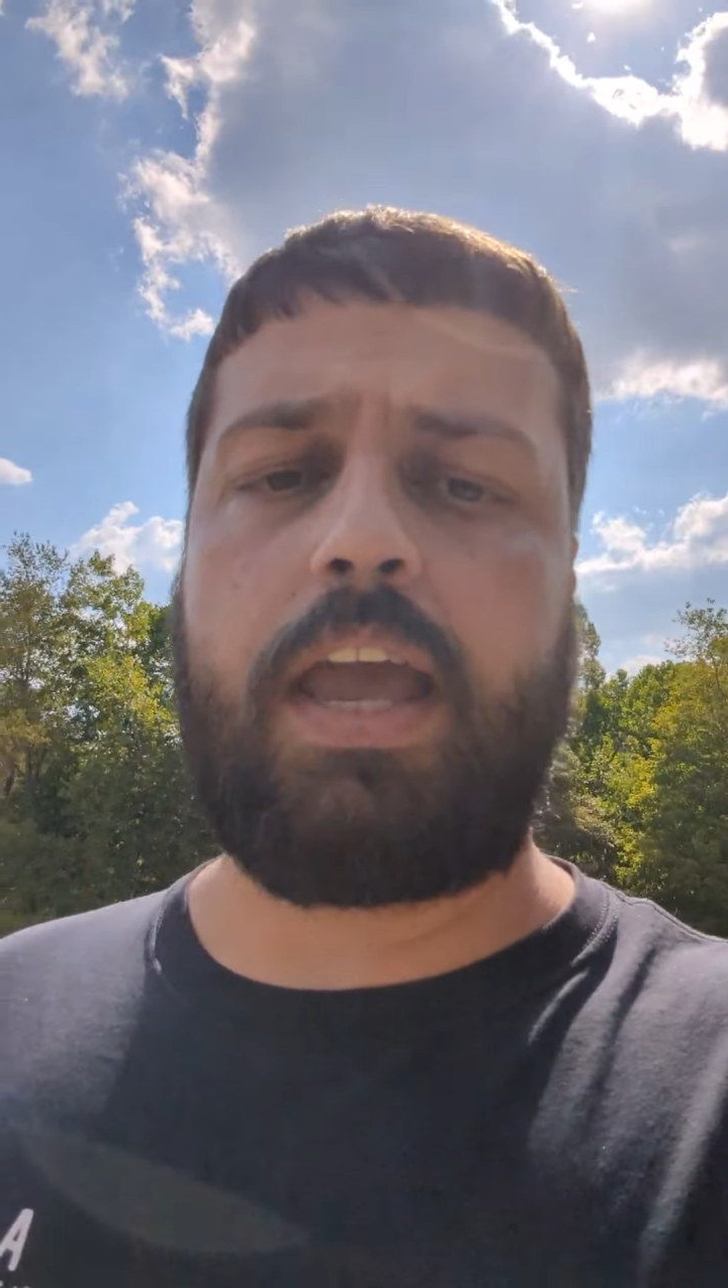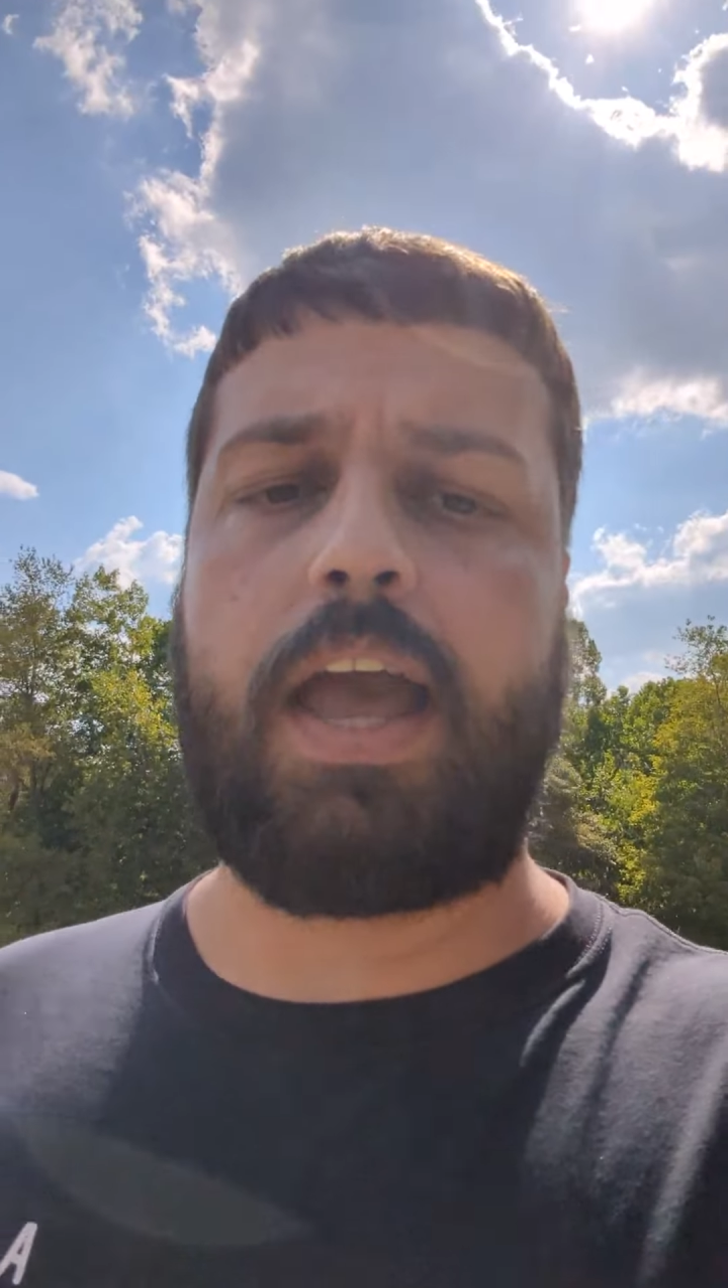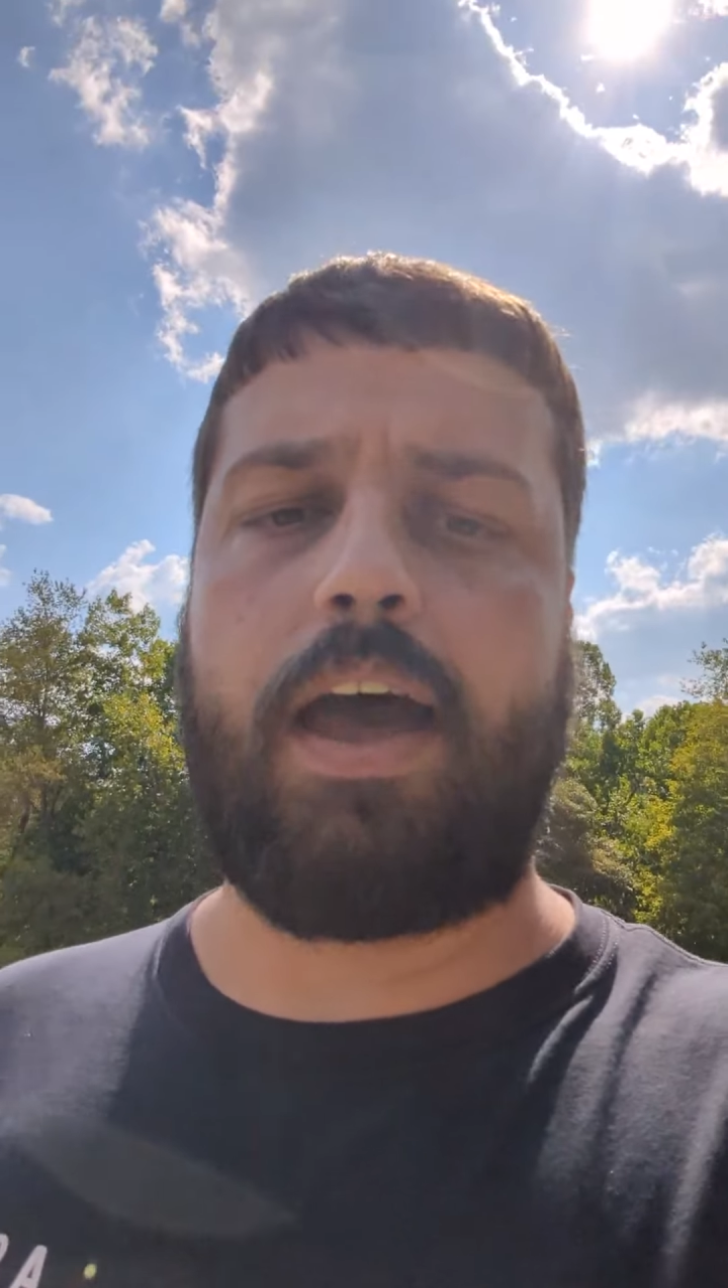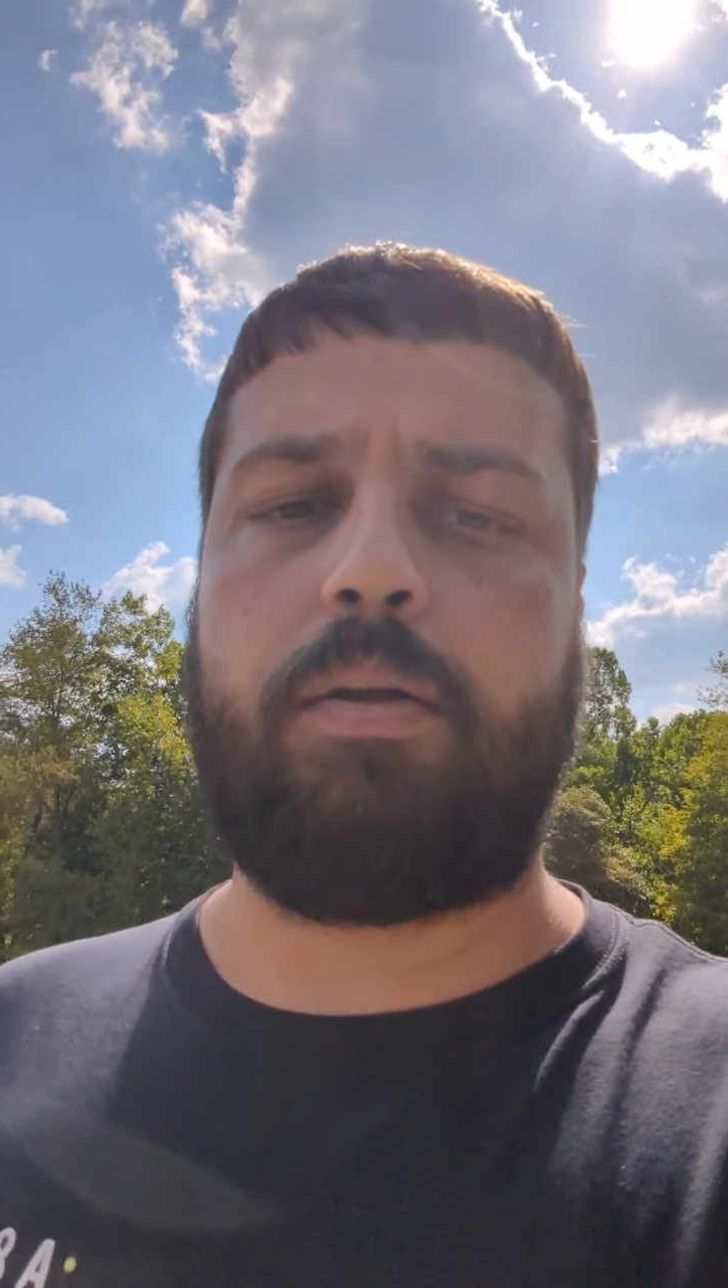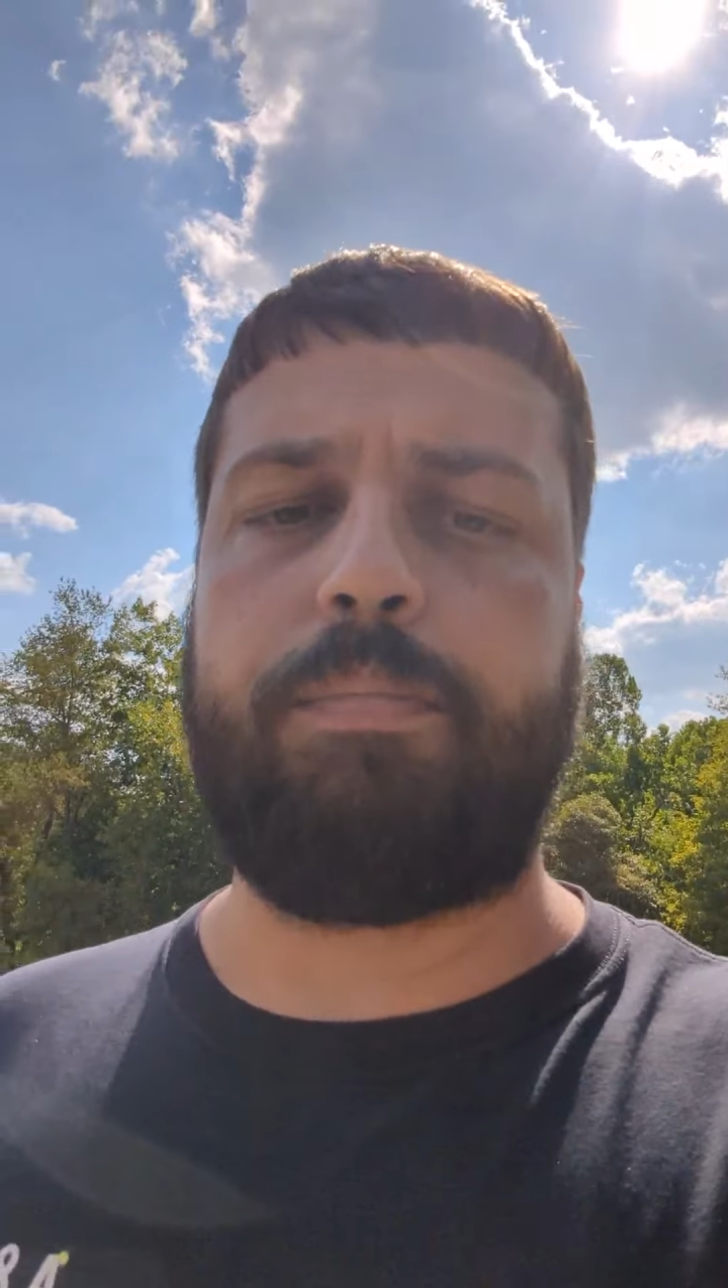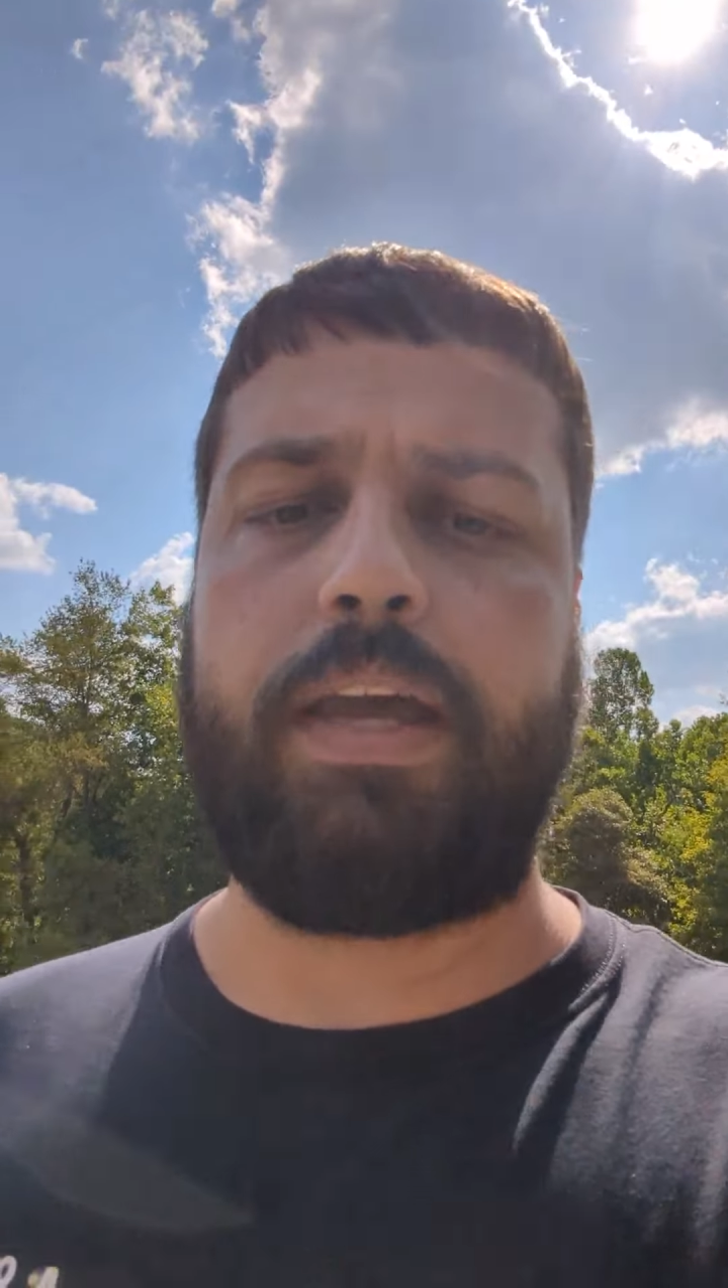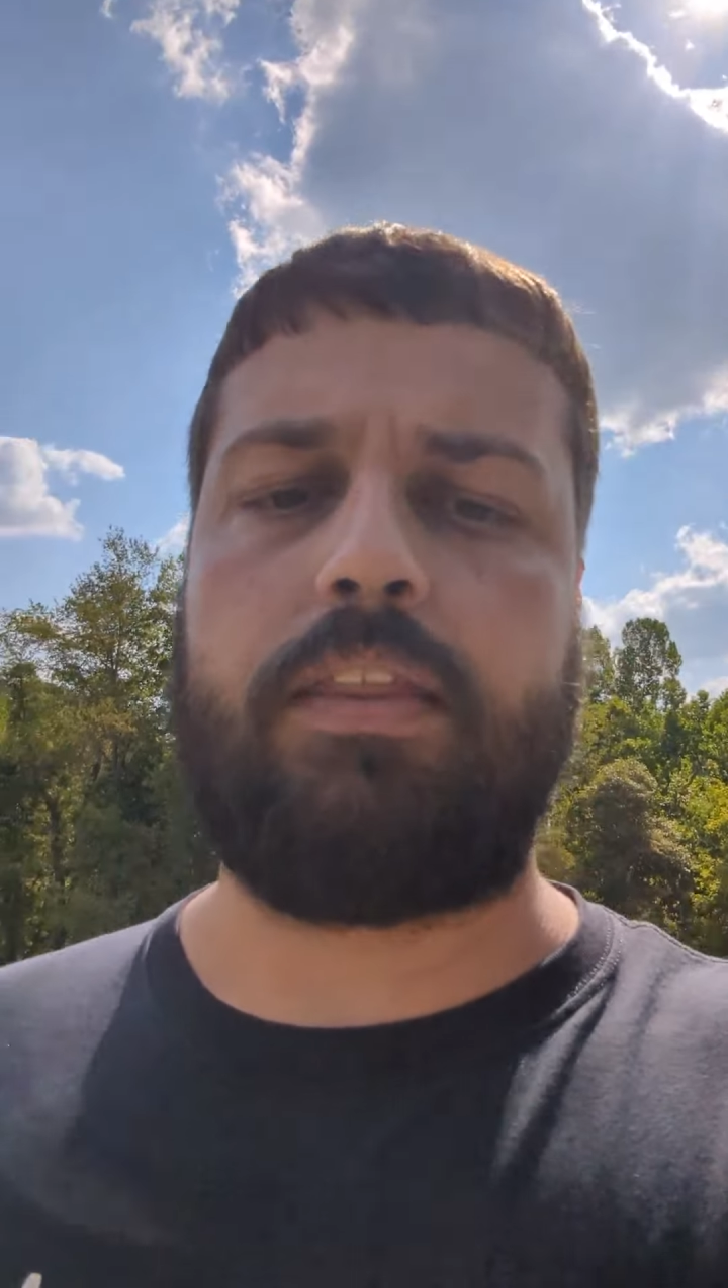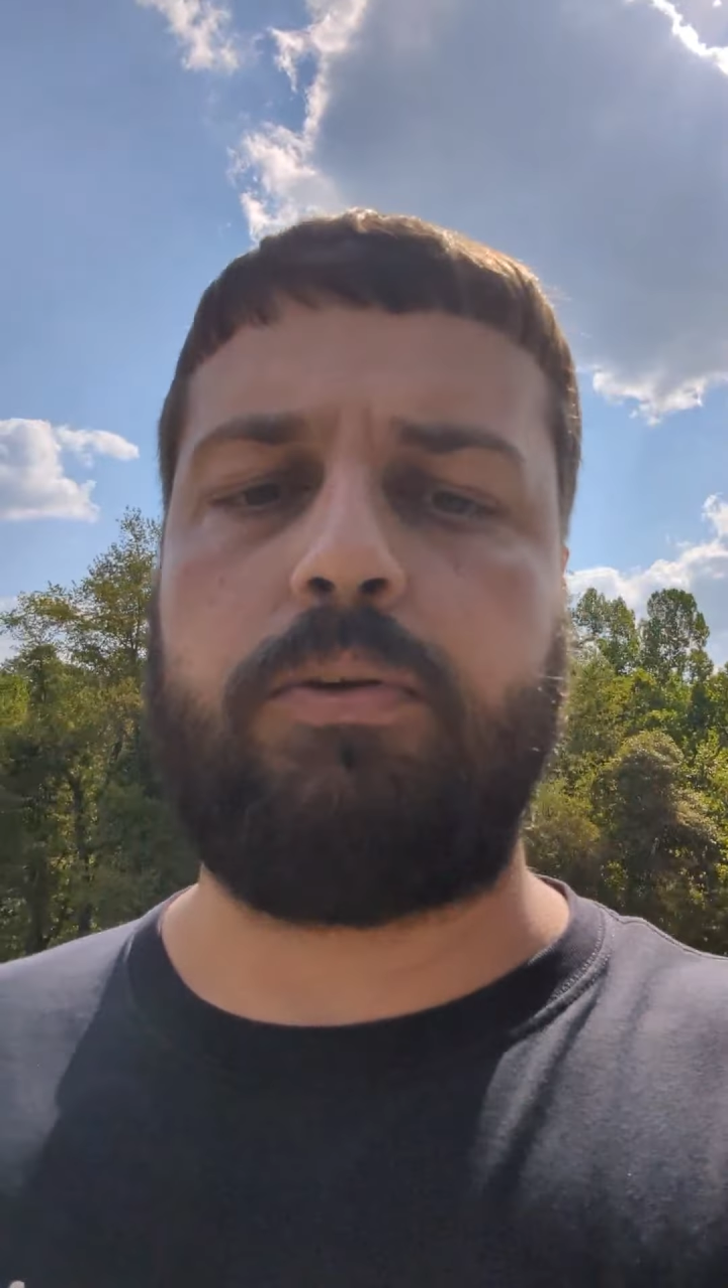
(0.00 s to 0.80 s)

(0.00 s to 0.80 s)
you how to make